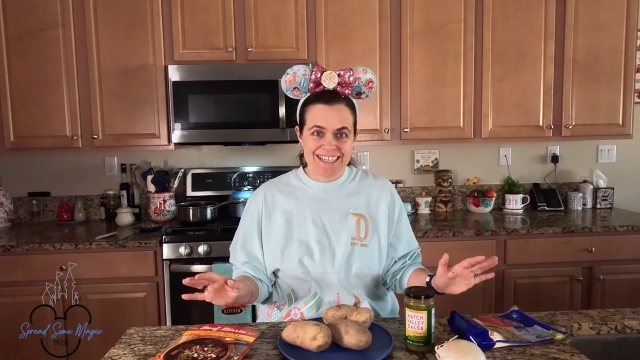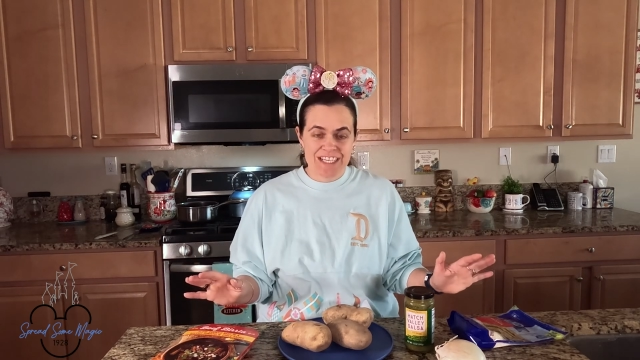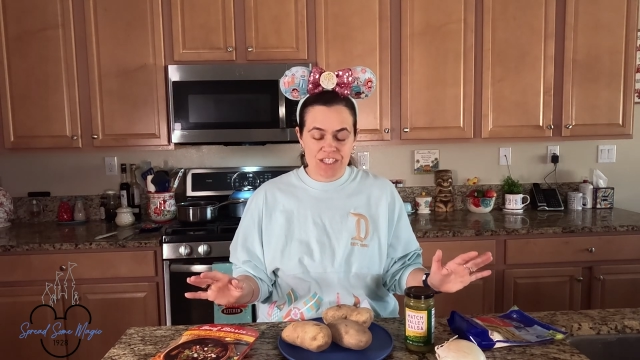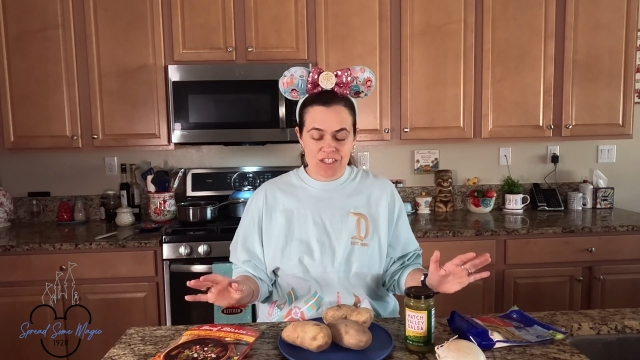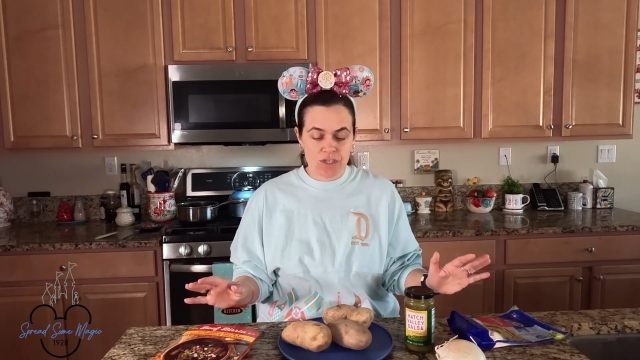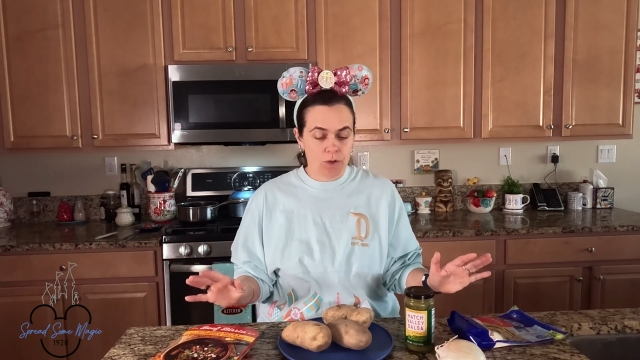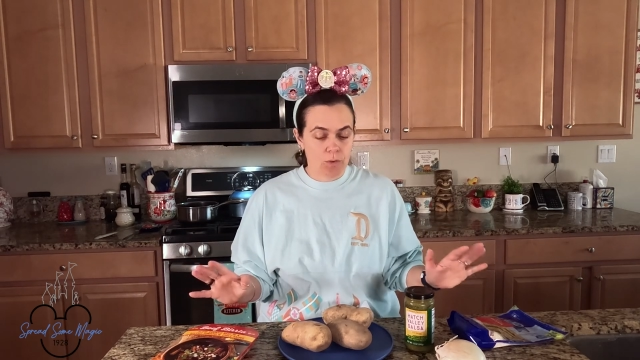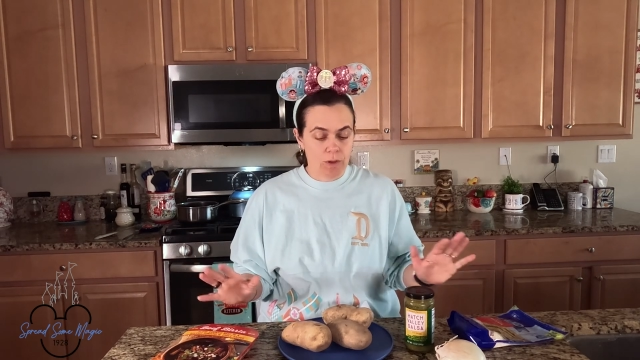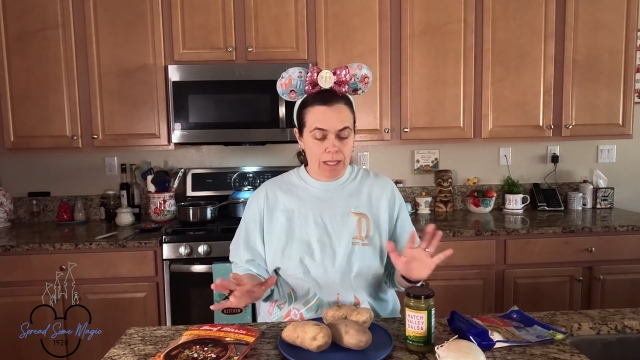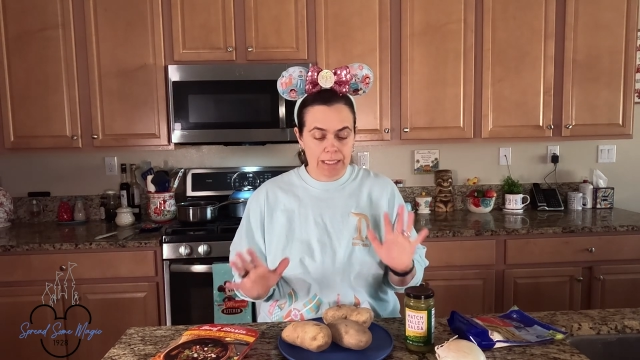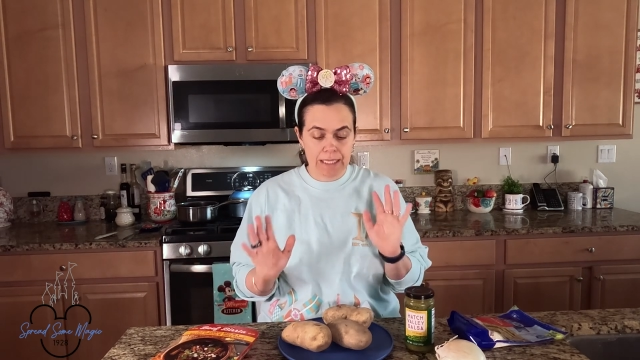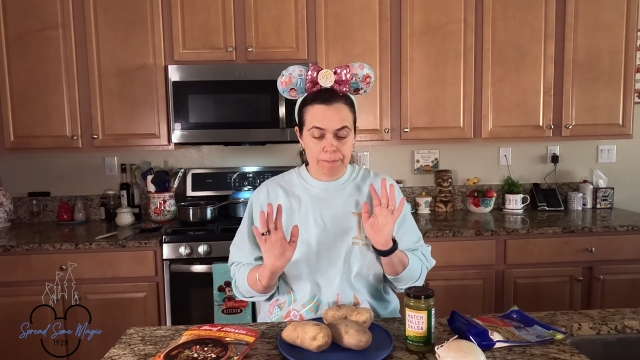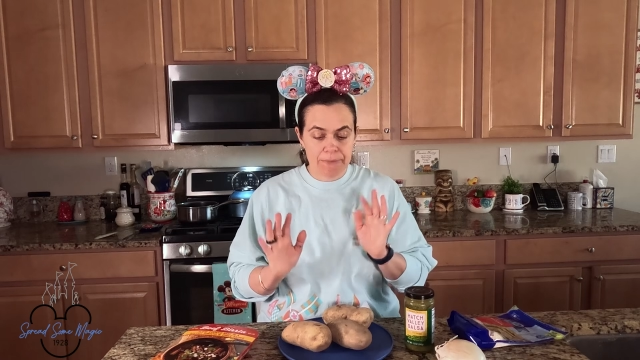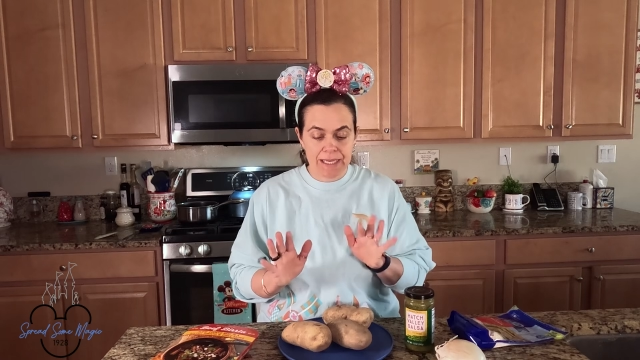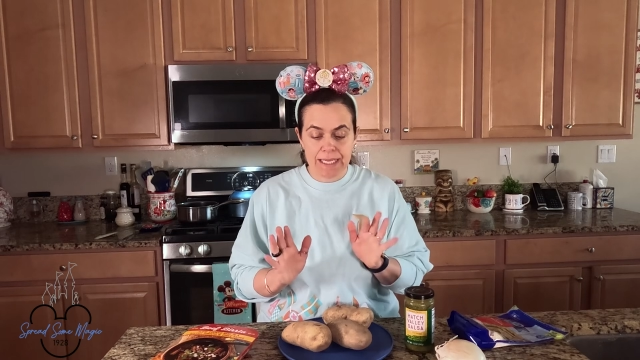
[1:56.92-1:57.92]
So
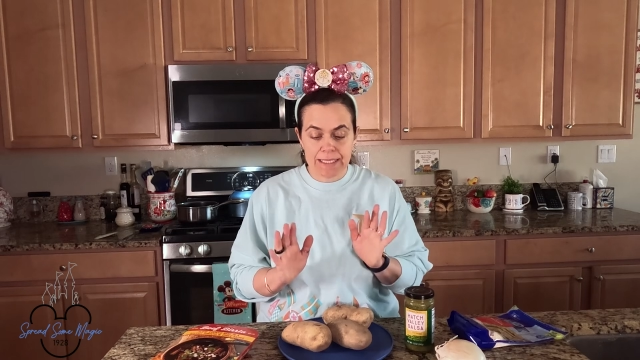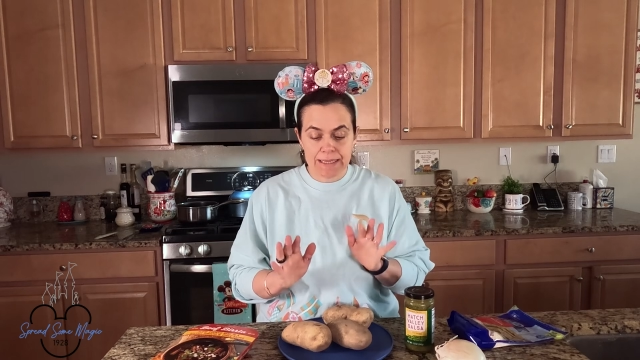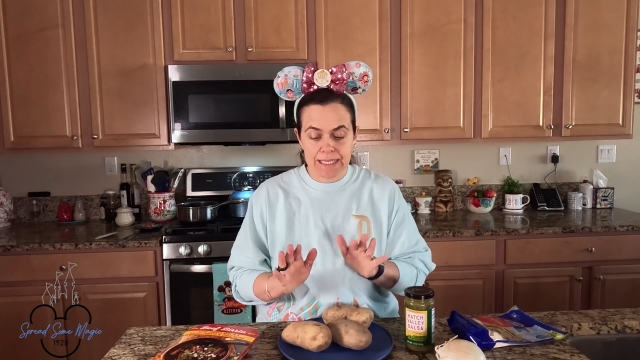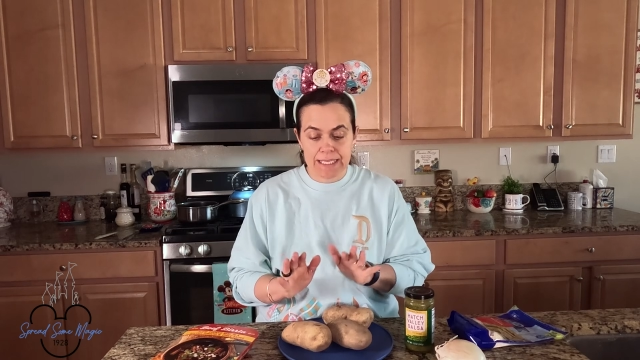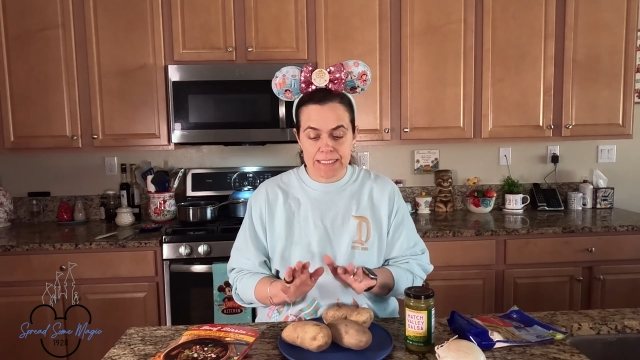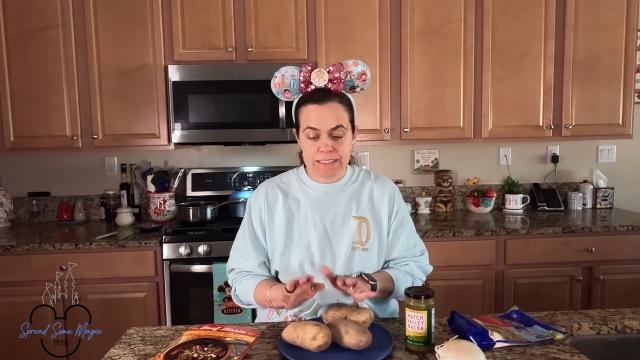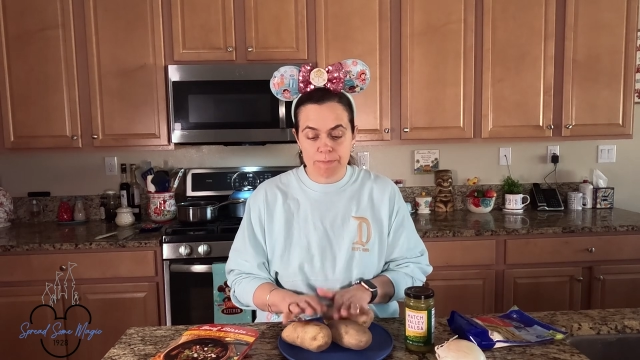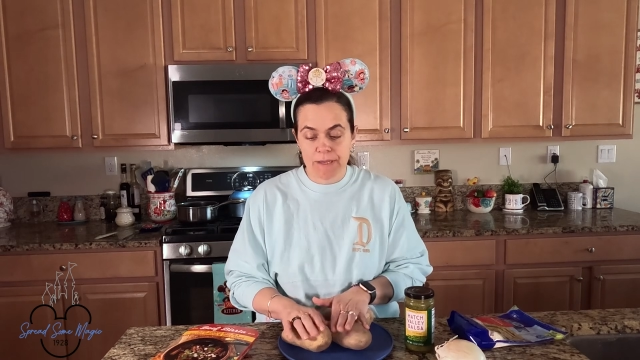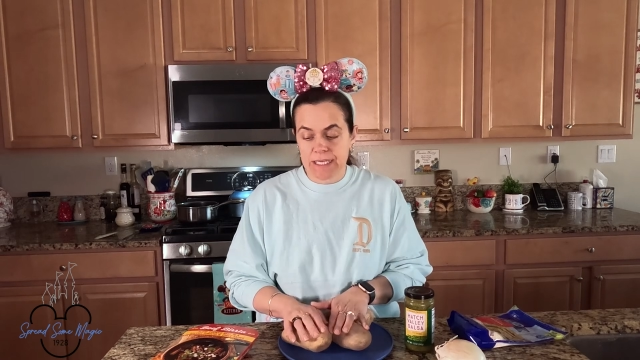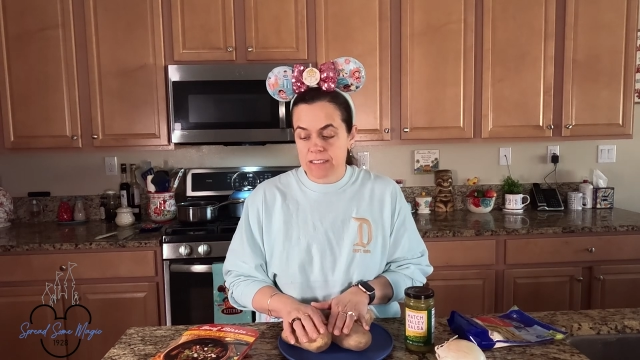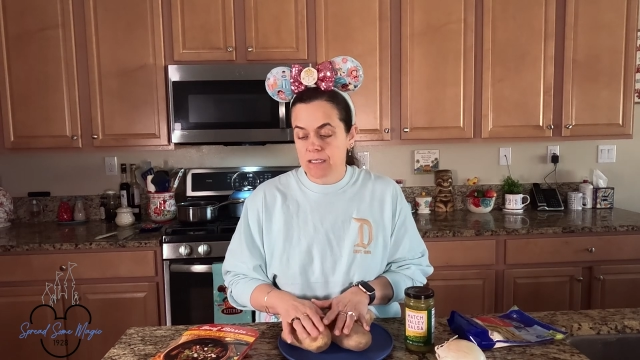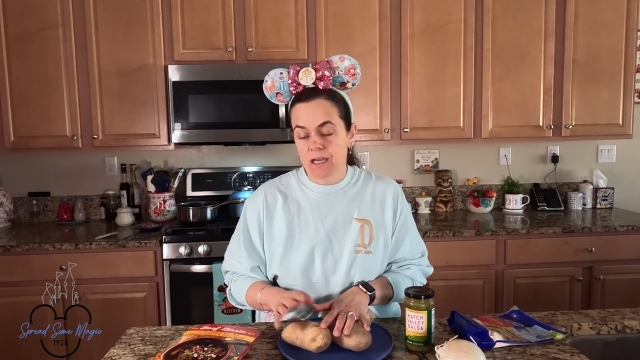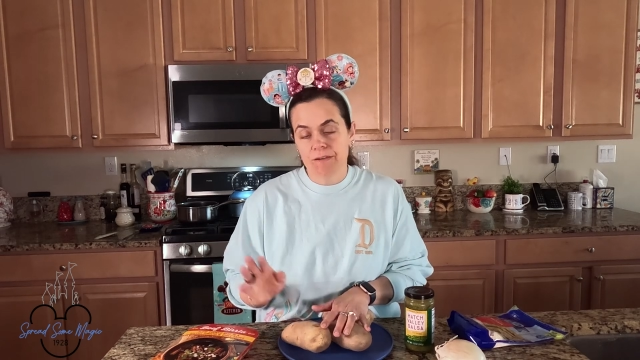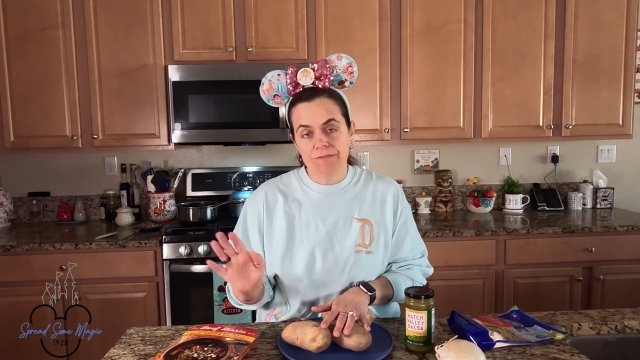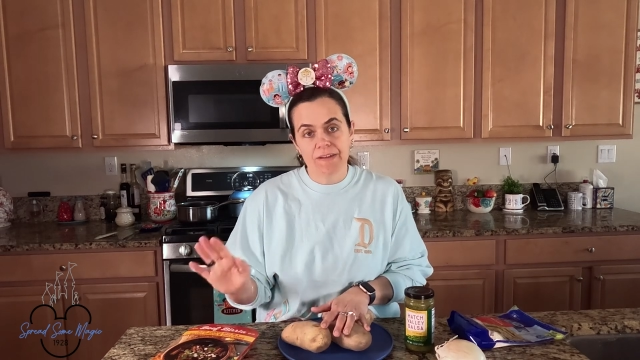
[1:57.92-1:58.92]
let me get these baked
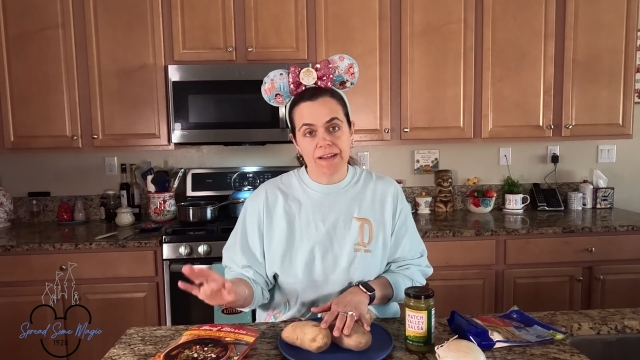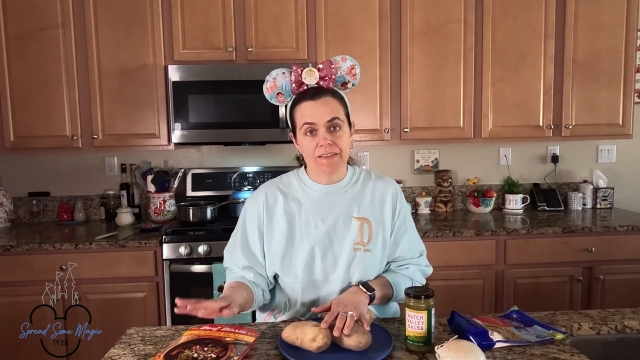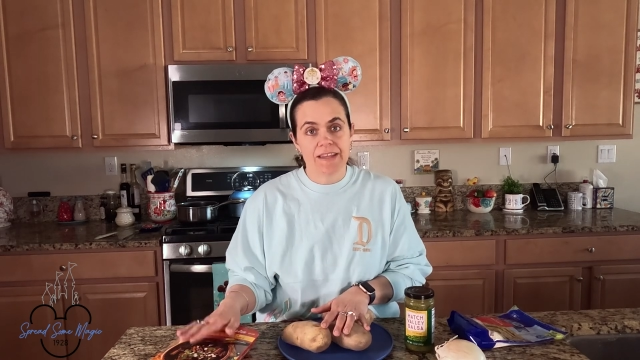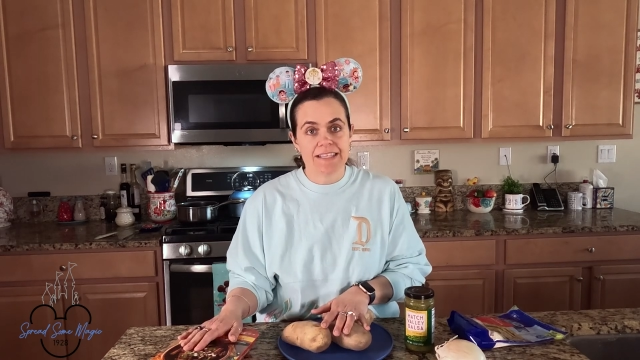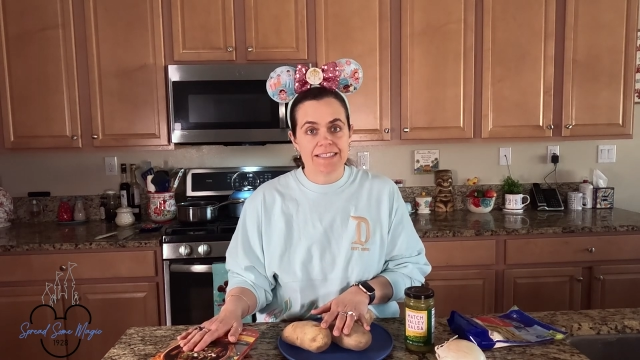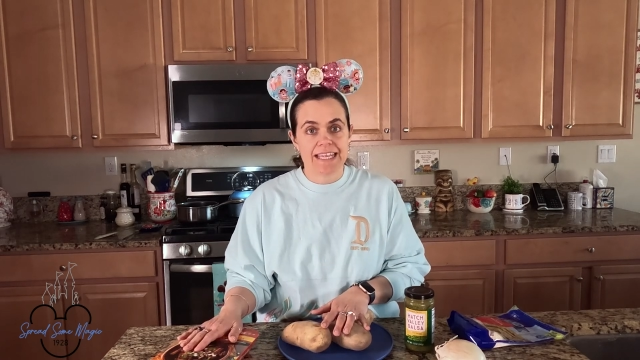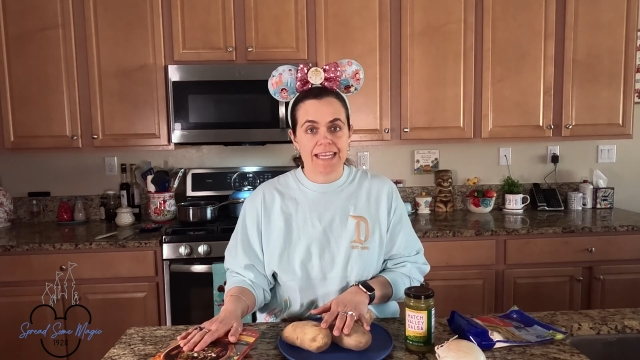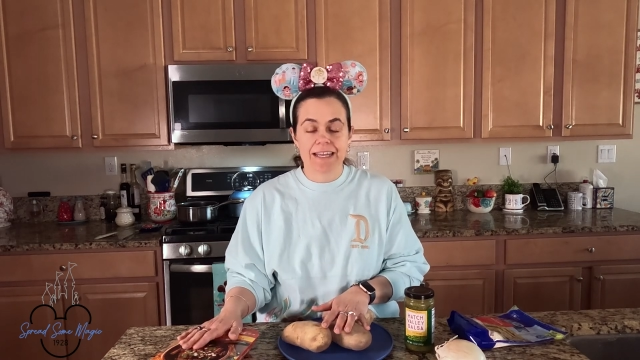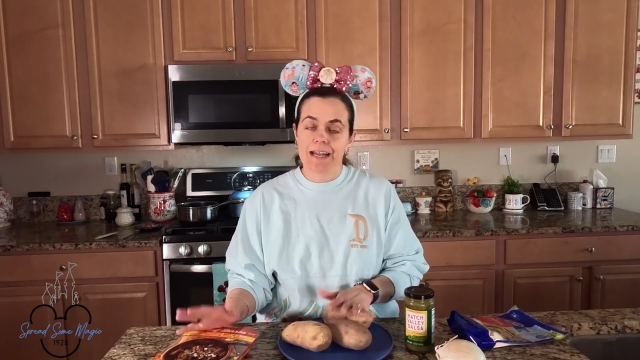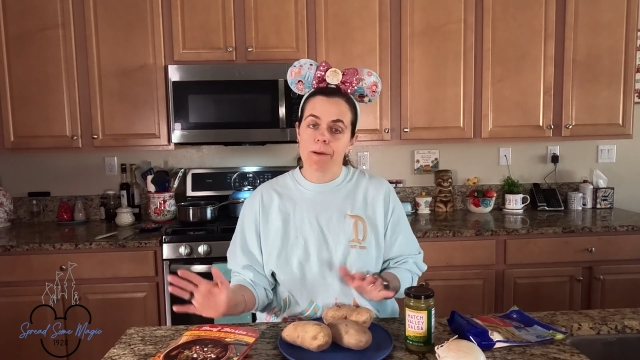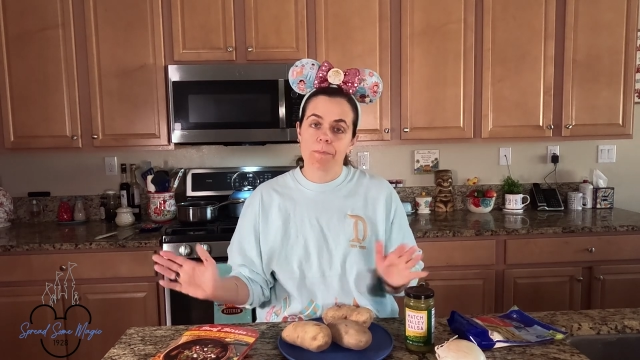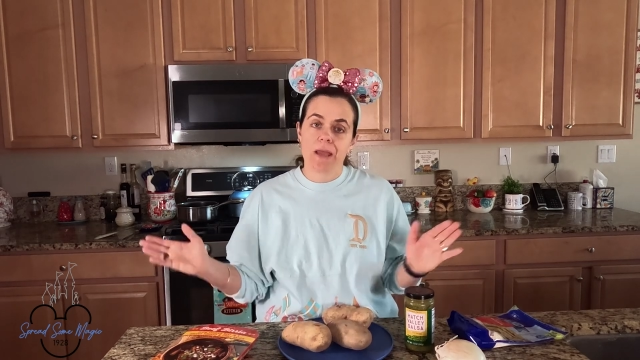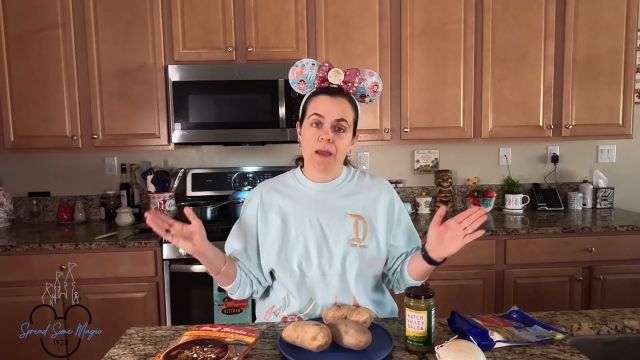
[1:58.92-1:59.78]
off and this heated up,